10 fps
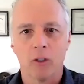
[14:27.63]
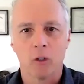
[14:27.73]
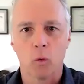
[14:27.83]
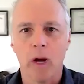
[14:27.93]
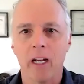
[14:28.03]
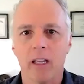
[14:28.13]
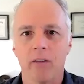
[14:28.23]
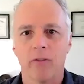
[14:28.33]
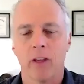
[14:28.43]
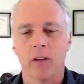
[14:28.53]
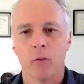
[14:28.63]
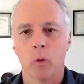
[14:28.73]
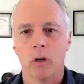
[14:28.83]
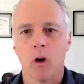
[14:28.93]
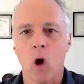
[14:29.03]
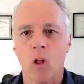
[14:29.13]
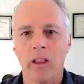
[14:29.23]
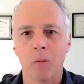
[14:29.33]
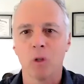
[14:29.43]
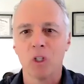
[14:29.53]
it's great if we're
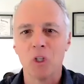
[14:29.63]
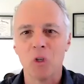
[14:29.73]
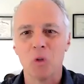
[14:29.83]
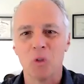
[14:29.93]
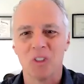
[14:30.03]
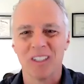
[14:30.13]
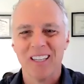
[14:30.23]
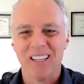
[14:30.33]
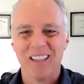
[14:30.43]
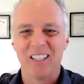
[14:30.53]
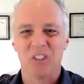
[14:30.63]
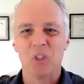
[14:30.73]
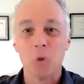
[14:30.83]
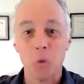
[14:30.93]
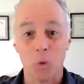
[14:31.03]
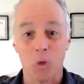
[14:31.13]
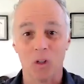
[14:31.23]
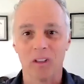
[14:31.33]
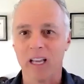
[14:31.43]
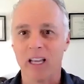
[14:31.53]
all able to use this
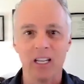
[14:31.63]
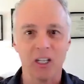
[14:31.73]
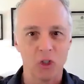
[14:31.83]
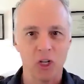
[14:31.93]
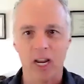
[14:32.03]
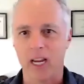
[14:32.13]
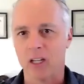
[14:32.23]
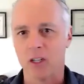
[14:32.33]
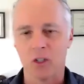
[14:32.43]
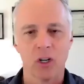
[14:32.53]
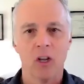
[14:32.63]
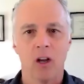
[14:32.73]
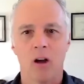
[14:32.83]
tool and exchange